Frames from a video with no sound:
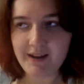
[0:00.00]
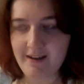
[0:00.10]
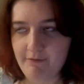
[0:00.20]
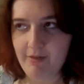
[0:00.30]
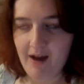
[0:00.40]

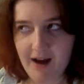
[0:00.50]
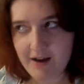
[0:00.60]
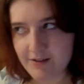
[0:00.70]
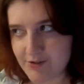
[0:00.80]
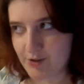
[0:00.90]
if that,
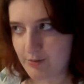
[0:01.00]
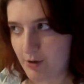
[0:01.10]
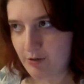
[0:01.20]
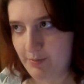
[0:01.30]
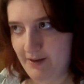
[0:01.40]
so I'm
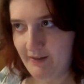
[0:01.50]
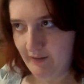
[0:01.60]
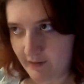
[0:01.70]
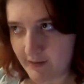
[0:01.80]
hoping